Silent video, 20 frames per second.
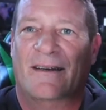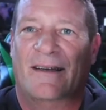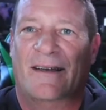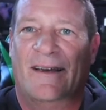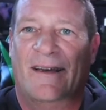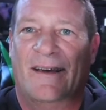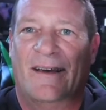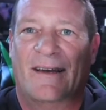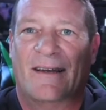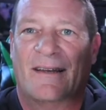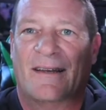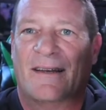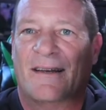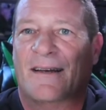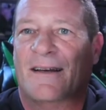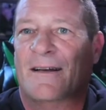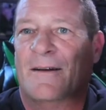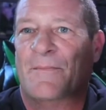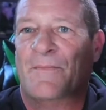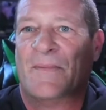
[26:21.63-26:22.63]
yeah,
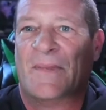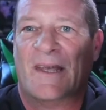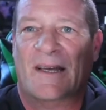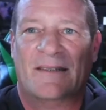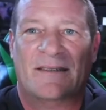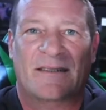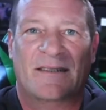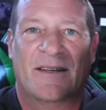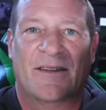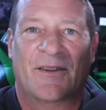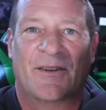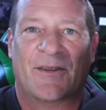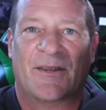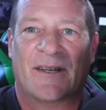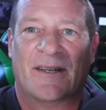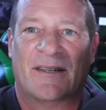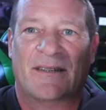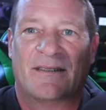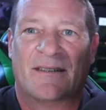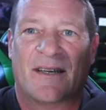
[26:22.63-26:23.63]
that's another
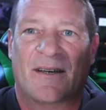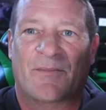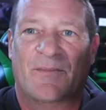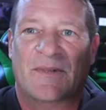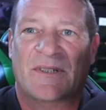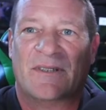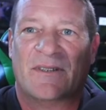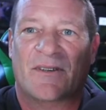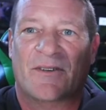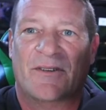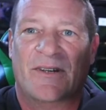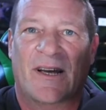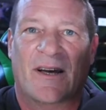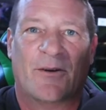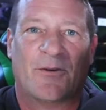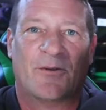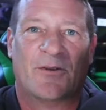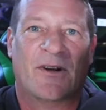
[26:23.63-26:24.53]
thing that's kept me slowed down.